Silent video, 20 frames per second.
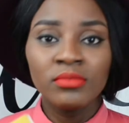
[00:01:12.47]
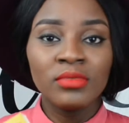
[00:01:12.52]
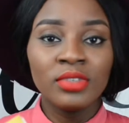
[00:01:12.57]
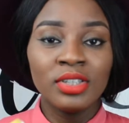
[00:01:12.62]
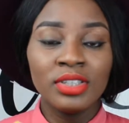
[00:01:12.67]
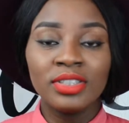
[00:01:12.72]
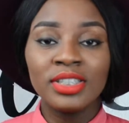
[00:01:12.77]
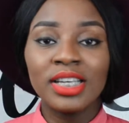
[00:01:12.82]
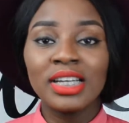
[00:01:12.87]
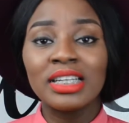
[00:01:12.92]

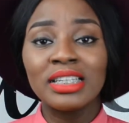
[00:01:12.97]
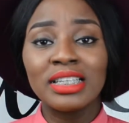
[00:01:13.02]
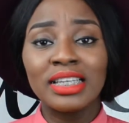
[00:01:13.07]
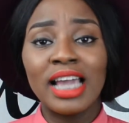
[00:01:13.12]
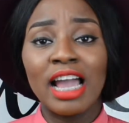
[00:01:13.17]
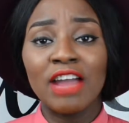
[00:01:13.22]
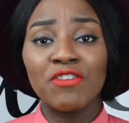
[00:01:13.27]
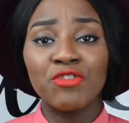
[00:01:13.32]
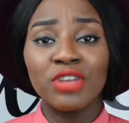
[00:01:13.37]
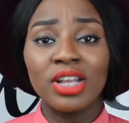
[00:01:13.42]
Secondly,
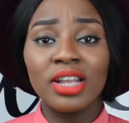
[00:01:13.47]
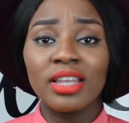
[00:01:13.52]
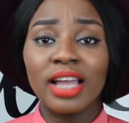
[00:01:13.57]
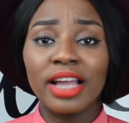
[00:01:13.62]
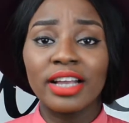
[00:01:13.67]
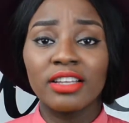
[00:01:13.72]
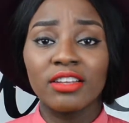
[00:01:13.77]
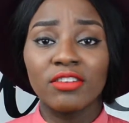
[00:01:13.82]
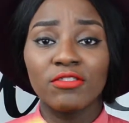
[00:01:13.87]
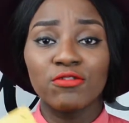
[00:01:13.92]
I really
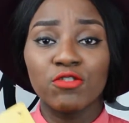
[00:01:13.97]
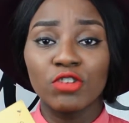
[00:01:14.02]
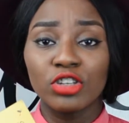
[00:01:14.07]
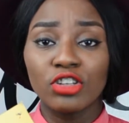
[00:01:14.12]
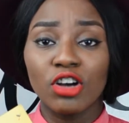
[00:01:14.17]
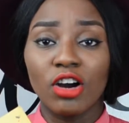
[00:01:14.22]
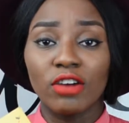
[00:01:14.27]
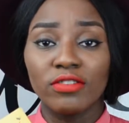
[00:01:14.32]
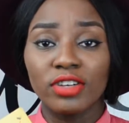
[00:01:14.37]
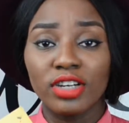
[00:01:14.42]
like the front
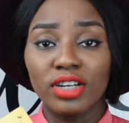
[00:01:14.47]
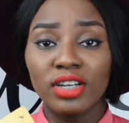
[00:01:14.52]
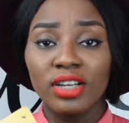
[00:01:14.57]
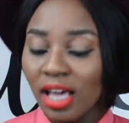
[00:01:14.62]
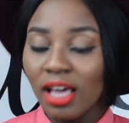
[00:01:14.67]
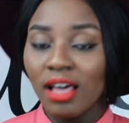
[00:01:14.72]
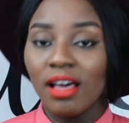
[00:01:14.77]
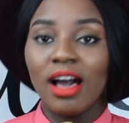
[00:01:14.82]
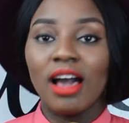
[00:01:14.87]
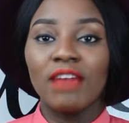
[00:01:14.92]
cover.
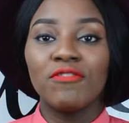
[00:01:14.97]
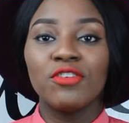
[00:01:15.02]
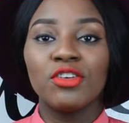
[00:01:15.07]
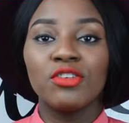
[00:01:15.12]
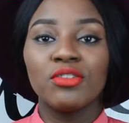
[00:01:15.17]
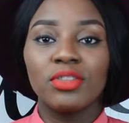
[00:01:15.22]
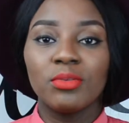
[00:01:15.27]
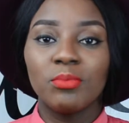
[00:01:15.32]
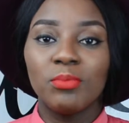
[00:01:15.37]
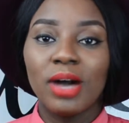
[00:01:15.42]
I
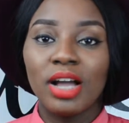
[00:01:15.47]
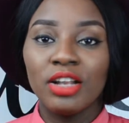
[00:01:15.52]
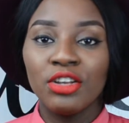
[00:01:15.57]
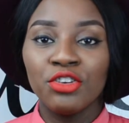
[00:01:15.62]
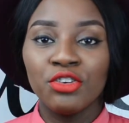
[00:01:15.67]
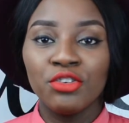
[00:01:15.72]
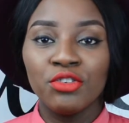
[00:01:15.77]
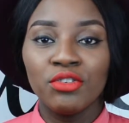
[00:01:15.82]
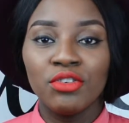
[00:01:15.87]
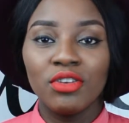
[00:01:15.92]
feel the
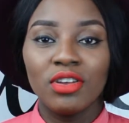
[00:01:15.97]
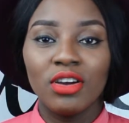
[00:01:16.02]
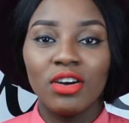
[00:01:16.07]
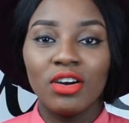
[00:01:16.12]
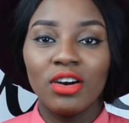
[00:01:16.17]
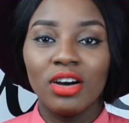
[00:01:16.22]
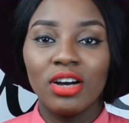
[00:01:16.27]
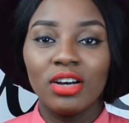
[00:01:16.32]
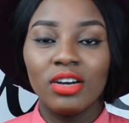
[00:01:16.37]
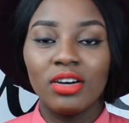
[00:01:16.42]
balloon
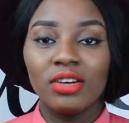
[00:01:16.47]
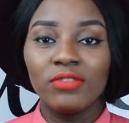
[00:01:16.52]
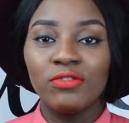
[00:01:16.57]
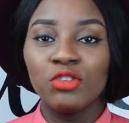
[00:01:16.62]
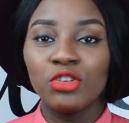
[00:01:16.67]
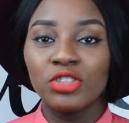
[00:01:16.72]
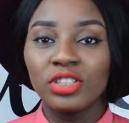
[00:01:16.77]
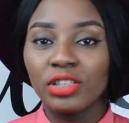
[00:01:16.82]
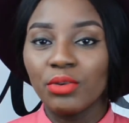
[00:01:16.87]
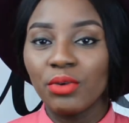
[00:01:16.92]

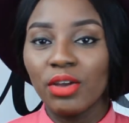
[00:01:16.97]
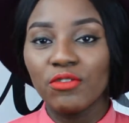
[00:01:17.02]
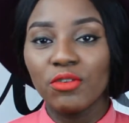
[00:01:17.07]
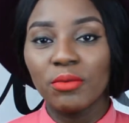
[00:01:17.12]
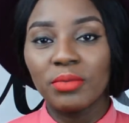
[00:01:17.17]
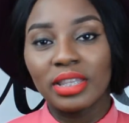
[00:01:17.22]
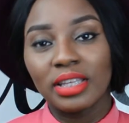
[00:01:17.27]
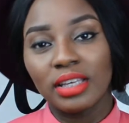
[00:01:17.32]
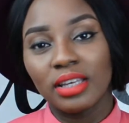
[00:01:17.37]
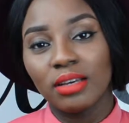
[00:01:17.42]
floating away
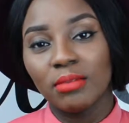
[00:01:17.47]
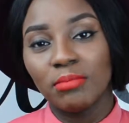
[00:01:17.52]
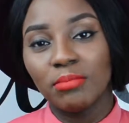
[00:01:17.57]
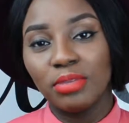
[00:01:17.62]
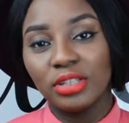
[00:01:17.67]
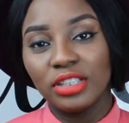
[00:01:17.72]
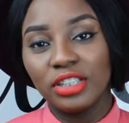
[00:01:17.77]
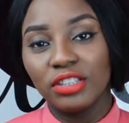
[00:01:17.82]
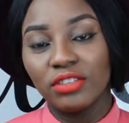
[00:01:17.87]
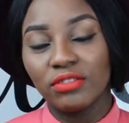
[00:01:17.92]
from the
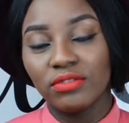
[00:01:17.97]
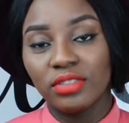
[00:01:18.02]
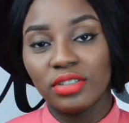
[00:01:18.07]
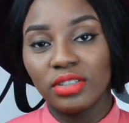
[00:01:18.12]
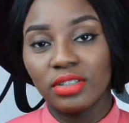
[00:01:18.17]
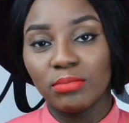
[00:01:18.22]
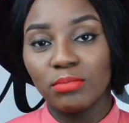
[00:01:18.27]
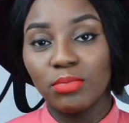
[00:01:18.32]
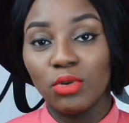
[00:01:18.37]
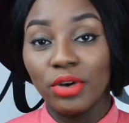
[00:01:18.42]
body of
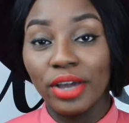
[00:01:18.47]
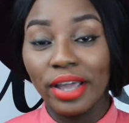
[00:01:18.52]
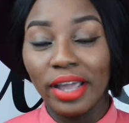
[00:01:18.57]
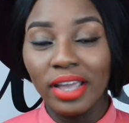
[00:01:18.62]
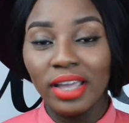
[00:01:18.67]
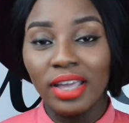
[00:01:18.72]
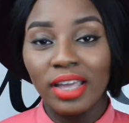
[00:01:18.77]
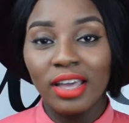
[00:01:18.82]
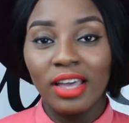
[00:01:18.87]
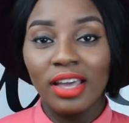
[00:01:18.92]
the boy
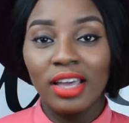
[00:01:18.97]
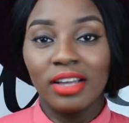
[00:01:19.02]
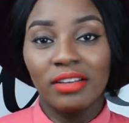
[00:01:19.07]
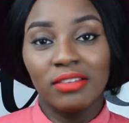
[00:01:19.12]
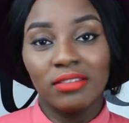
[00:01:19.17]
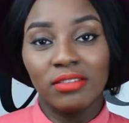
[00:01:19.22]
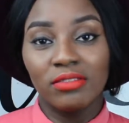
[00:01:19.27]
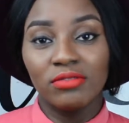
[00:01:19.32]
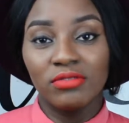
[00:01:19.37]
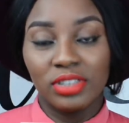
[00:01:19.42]

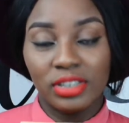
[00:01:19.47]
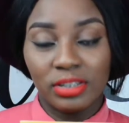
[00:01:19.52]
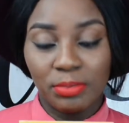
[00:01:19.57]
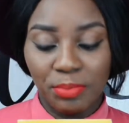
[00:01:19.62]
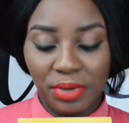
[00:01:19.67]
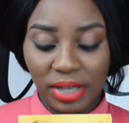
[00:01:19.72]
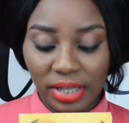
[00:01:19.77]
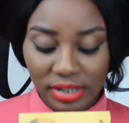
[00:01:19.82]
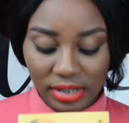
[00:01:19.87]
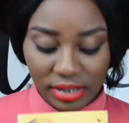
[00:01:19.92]

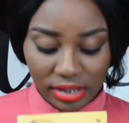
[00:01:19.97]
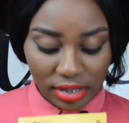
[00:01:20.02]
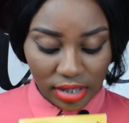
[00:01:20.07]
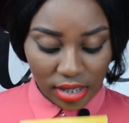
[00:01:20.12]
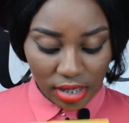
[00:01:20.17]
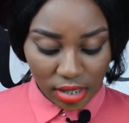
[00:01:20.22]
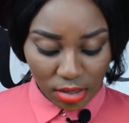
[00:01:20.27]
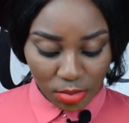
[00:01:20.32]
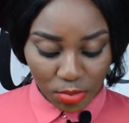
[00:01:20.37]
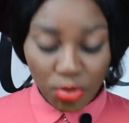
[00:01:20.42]
depicts
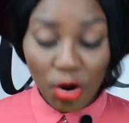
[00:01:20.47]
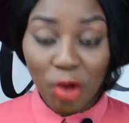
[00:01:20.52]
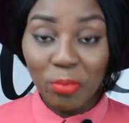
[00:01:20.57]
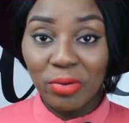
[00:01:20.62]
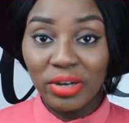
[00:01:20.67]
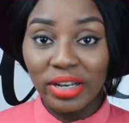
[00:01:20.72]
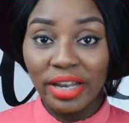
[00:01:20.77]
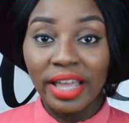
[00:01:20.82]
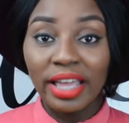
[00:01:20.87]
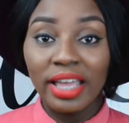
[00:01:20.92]

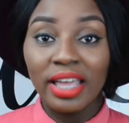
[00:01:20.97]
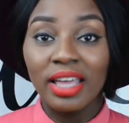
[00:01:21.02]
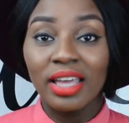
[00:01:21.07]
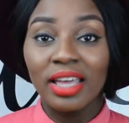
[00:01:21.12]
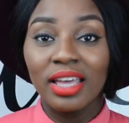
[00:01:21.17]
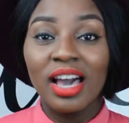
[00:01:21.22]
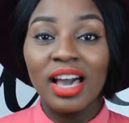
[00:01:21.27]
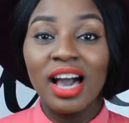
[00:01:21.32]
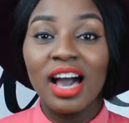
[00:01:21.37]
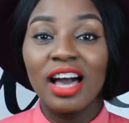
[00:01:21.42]
properly
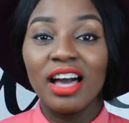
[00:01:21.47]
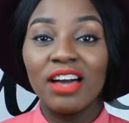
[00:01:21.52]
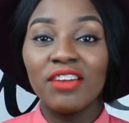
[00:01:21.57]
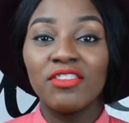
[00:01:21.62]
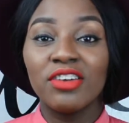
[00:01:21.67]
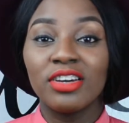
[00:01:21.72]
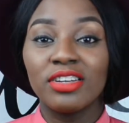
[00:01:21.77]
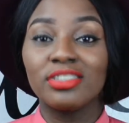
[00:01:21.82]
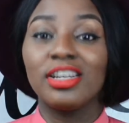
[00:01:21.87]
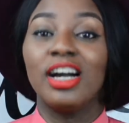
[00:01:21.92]

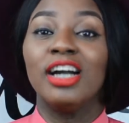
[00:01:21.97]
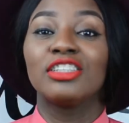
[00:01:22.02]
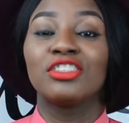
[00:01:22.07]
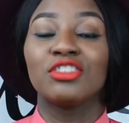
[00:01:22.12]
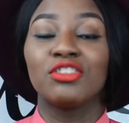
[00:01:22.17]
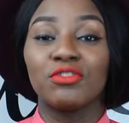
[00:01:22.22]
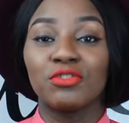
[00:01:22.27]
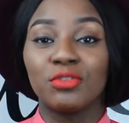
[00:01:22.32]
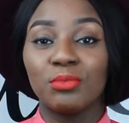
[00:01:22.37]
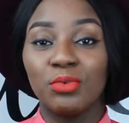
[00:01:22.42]
the
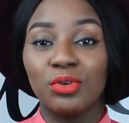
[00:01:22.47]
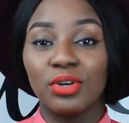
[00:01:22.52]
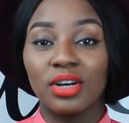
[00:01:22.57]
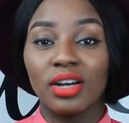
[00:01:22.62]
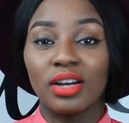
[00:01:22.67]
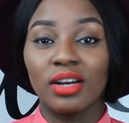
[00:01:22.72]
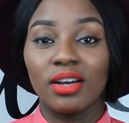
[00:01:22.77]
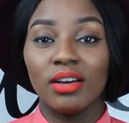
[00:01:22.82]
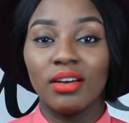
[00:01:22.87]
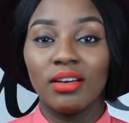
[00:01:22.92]
title of the
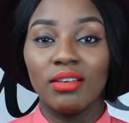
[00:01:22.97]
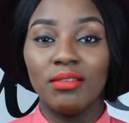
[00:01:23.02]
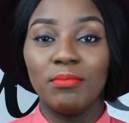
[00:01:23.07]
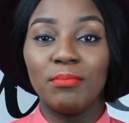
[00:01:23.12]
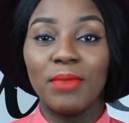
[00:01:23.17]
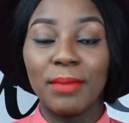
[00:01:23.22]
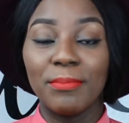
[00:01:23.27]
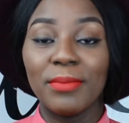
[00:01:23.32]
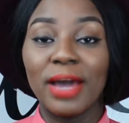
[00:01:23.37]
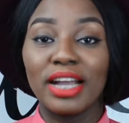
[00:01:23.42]
book.
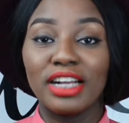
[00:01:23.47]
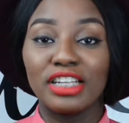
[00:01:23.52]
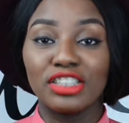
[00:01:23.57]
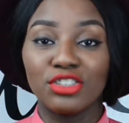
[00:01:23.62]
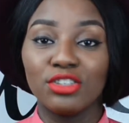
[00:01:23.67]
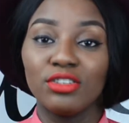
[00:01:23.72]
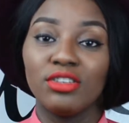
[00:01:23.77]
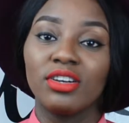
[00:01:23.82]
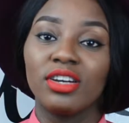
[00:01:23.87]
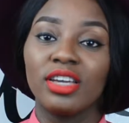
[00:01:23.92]
My mind is
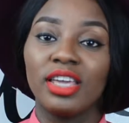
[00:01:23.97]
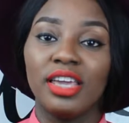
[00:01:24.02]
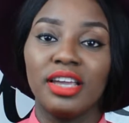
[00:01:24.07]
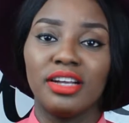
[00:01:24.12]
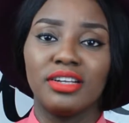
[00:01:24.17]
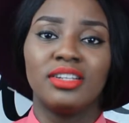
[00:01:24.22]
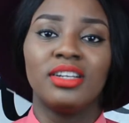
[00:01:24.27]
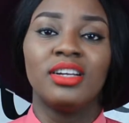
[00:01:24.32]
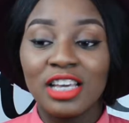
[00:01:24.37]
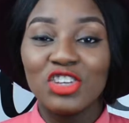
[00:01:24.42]
no longer
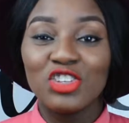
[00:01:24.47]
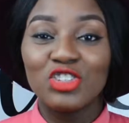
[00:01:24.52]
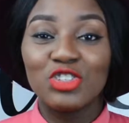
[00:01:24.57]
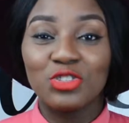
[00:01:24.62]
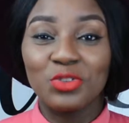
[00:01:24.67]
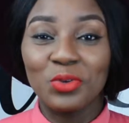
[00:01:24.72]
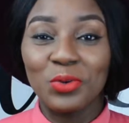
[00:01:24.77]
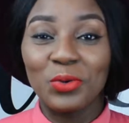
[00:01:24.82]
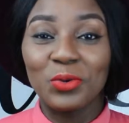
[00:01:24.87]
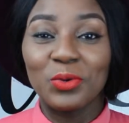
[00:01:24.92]
here.
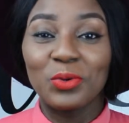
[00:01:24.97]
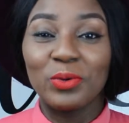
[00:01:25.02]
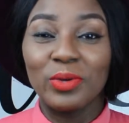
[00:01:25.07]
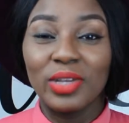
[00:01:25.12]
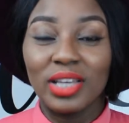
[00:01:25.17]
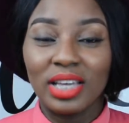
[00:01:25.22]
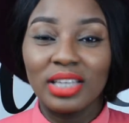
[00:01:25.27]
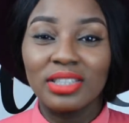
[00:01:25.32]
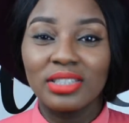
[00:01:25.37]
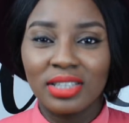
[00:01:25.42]
So
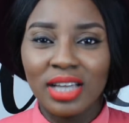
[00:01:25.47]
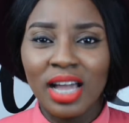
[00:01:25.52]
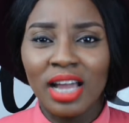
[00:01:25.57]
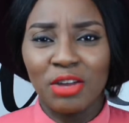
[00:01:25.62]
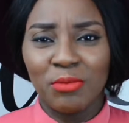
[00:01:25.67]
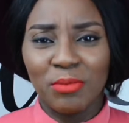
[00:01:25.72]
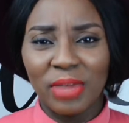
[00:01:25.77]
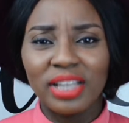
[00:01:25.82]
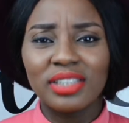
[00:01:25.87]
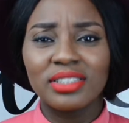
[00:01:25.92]
it kind
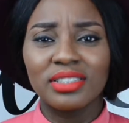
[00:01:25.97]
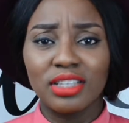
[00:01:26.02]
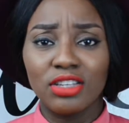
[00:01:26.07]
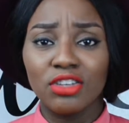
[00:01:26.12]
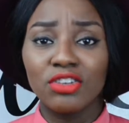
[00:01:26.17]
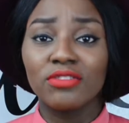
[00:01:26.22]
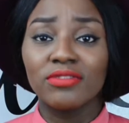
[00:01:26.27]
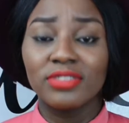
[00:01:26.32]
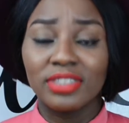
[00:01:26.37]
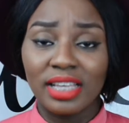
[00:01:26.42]
of makes a
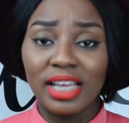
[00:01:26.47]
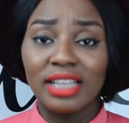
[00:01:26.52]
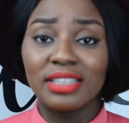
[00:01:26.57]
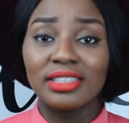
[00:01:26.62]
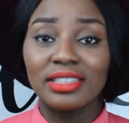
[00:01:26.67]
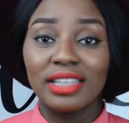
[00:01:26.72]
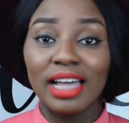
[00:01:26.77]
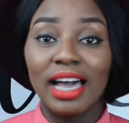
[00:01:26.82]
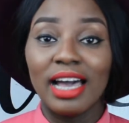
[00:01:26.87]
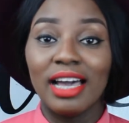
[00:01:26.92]
lot of
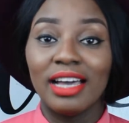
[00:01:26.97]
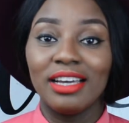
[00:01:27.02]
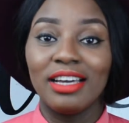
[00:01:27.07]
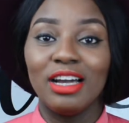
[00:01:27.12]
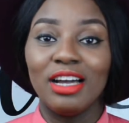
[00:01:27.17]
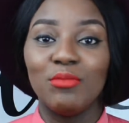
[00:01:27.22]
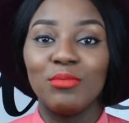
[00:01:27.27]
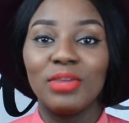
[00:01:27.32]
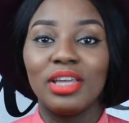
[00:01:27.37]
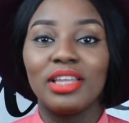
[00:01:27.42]
sense that,
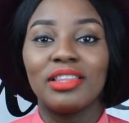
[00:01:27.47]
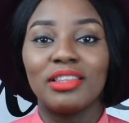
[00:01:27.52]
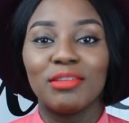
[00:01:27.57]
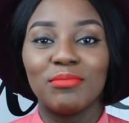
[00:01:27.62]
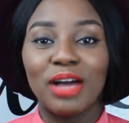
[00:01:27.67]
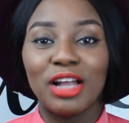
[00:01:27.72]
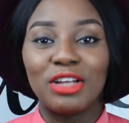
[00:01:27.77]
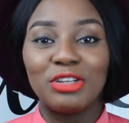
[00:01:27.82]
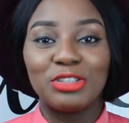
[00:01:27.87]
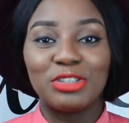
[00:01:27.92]
the
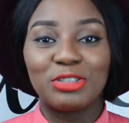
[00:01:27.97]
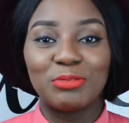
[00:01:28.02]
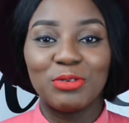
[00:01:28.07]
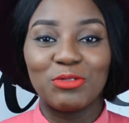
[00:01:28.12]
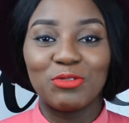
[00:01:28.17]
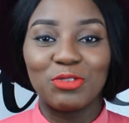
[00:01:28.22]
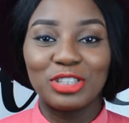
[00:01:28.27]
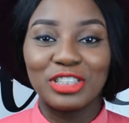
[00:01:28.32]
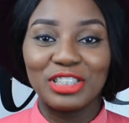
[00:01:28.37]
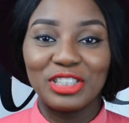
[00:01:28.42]
balloon should be
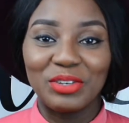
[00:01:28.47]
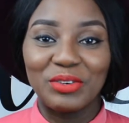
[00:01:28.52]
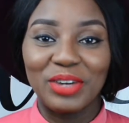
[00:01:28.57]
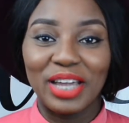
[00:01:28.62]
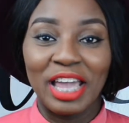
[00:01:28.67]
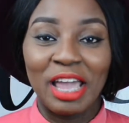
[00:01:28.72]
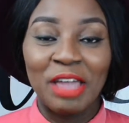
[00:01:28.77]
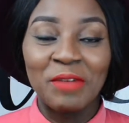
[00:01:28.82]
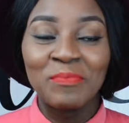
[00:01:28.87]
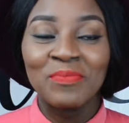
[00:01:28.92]
floating
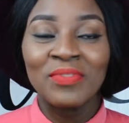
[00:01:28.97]
away.